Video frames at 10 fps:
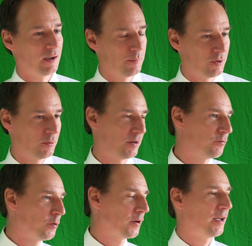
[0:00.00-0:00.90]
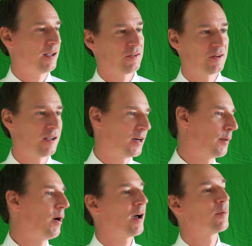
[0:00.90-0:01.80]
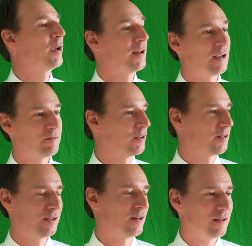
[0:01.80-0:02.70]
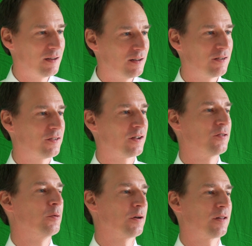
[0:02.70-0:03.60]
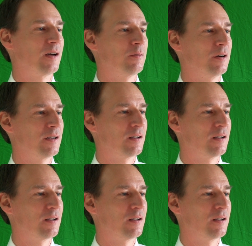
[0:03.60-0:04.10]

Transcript: I'm doing forecasting and I'm automating everything, and it just doesn't work that way.